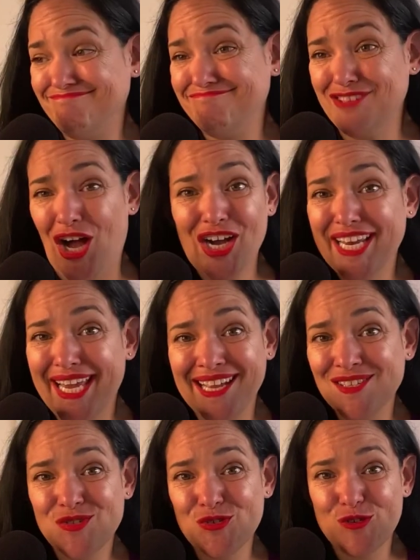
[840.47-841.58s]
not going to
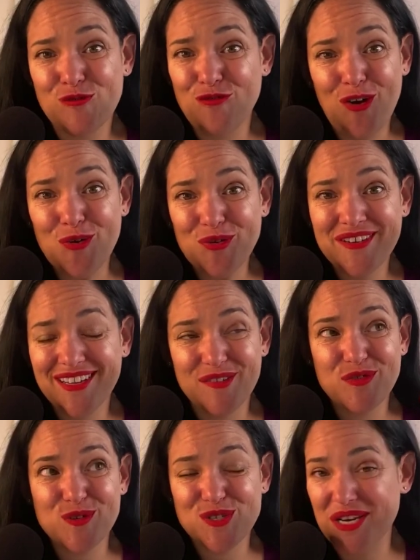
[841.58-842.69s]
answer their phone if there's